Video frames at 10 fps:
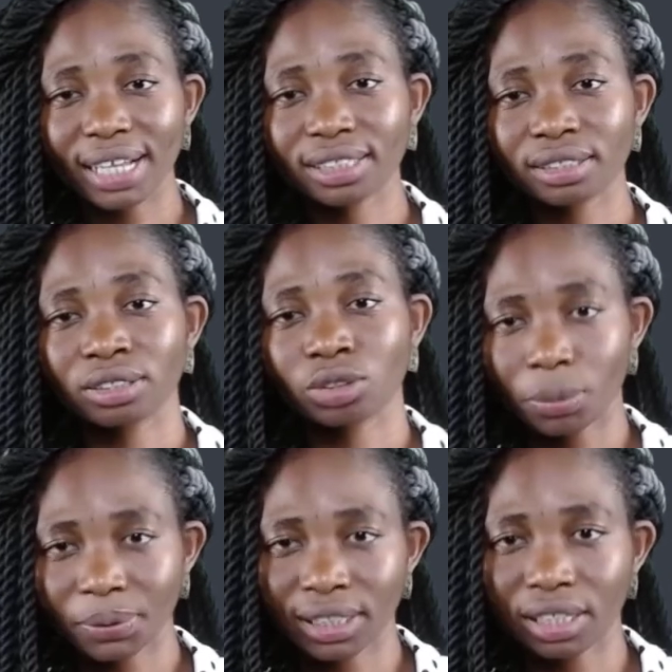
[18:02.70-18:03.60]

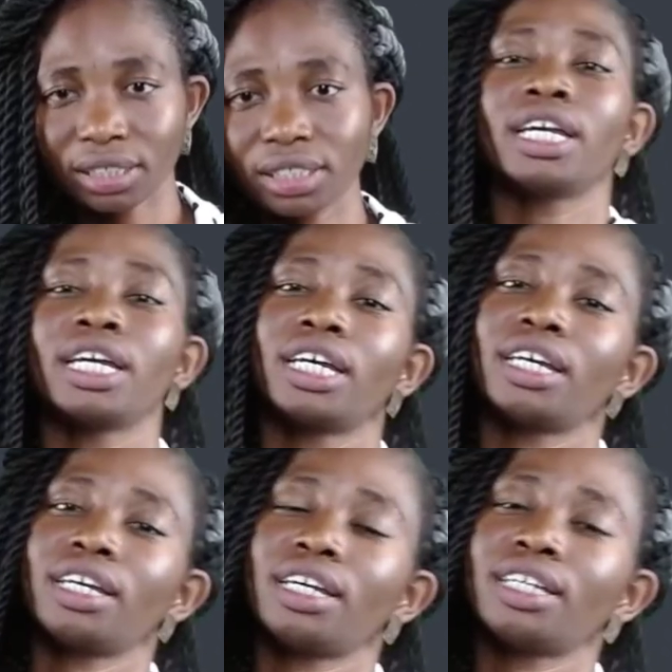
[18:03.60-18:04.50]
substance.
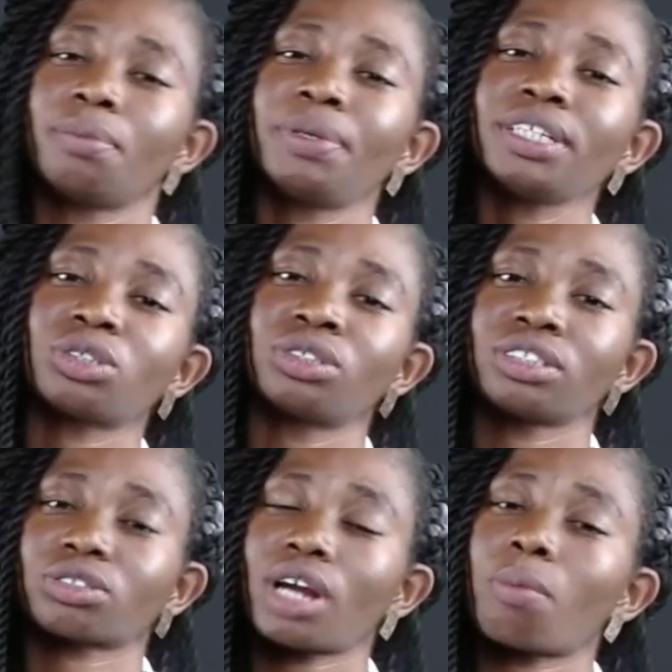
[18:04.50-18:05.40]
In a bit to
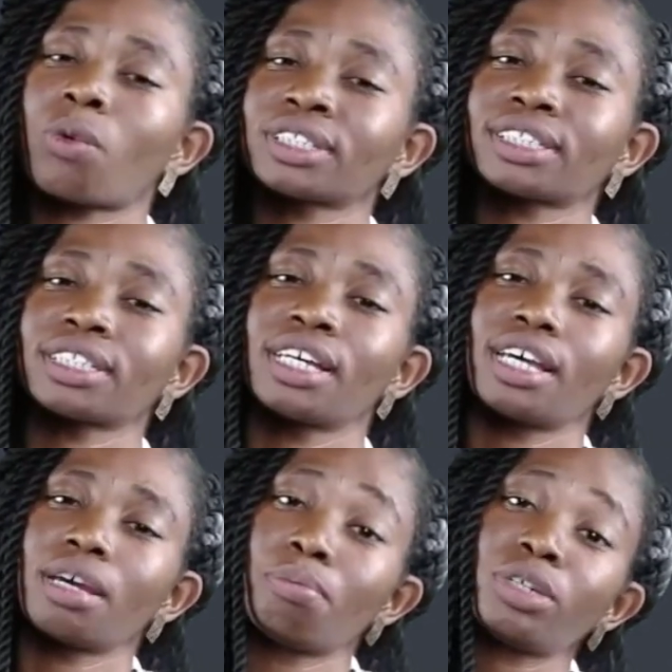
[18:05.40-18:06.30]
describe what a
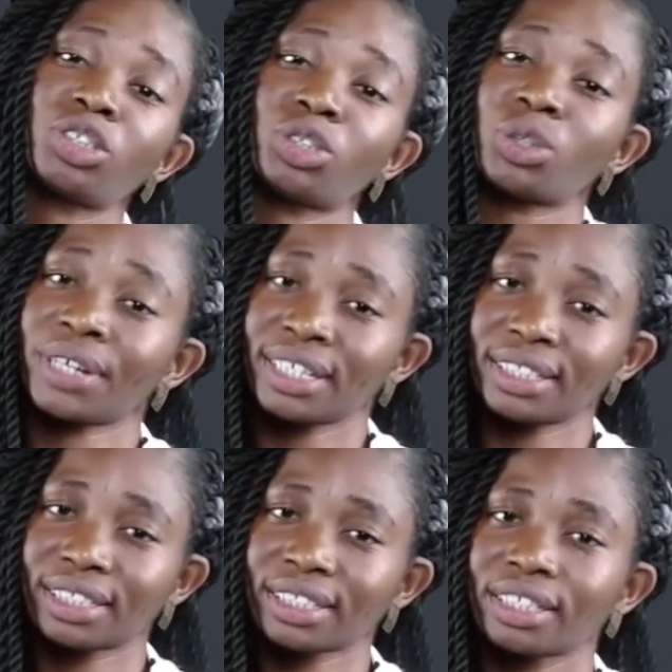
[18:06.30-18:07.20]
mixture is,